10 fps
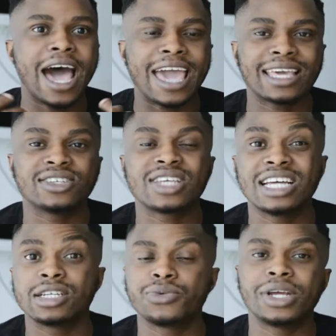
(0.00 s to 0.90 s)
I can
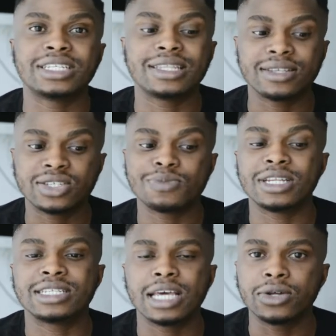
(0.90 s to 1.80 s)
start generating this
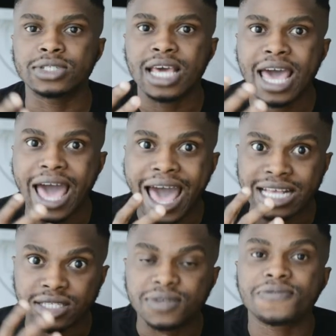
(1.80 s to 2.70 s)
many sales
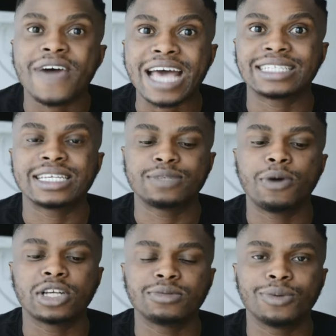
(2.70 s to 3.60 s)
as fast as
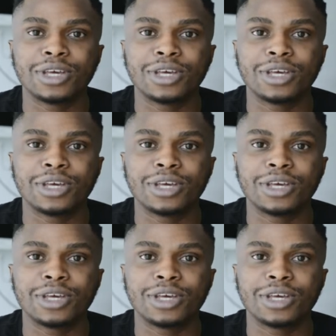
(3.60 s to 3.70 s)
possible,